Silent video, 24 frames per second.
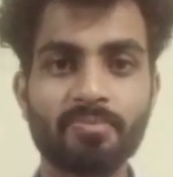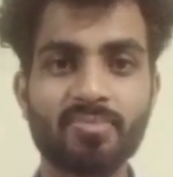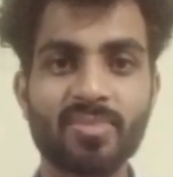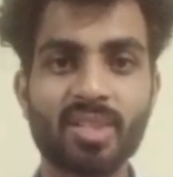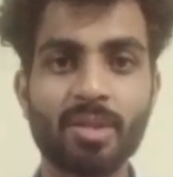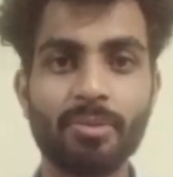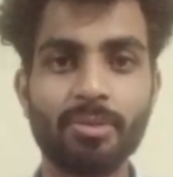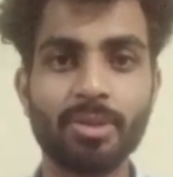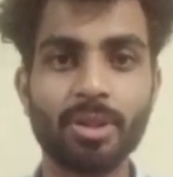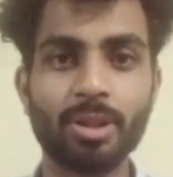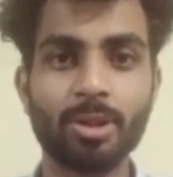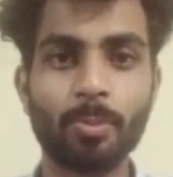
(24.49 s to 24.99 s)

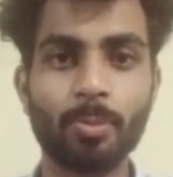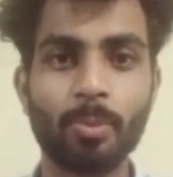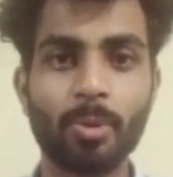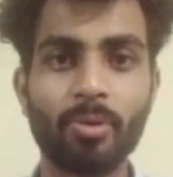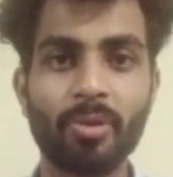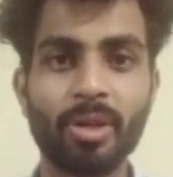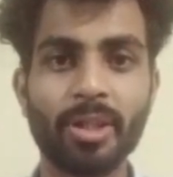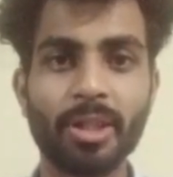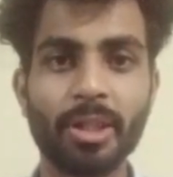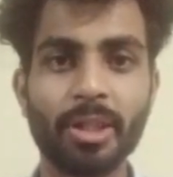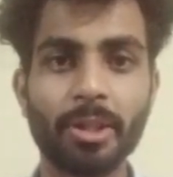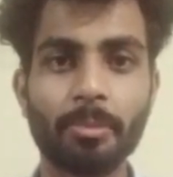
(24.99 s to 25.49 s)
which is
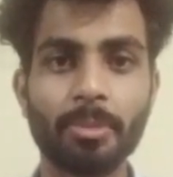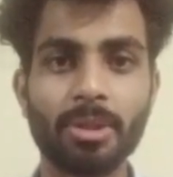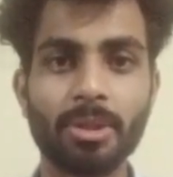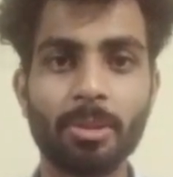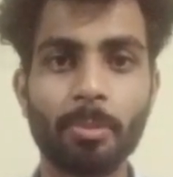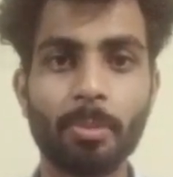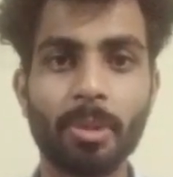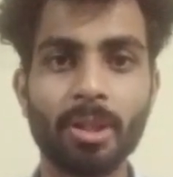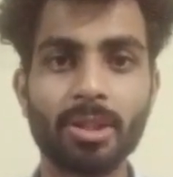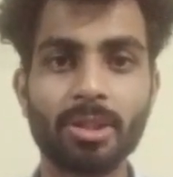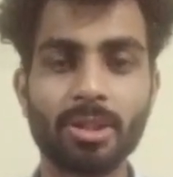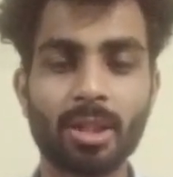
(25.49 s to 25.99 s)
providing me the
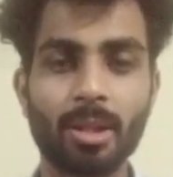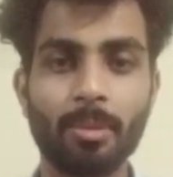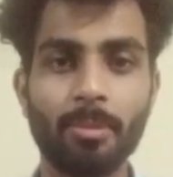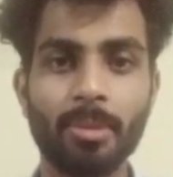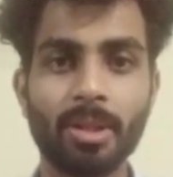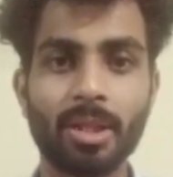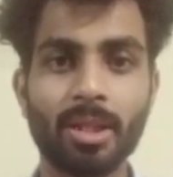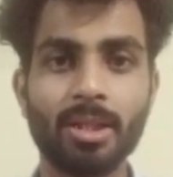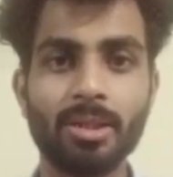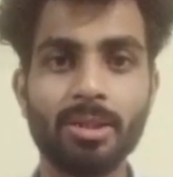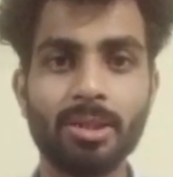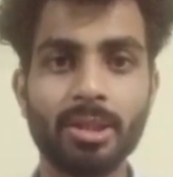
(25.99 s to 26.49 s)
best
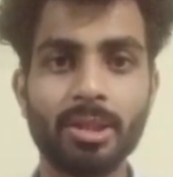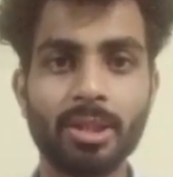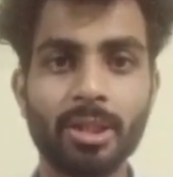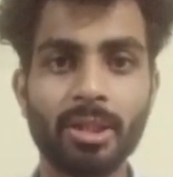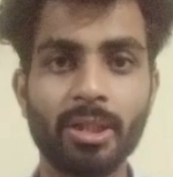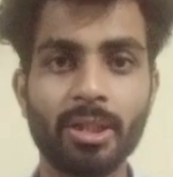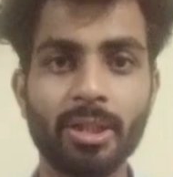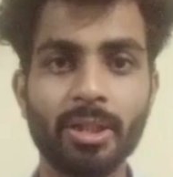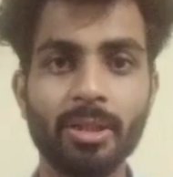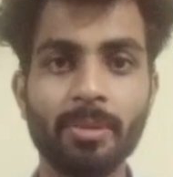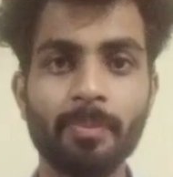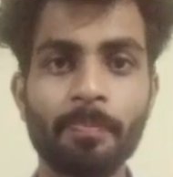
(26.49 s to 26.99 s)
chemical
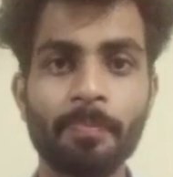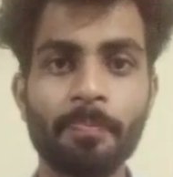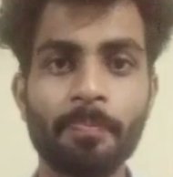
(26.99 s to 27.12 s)
engineering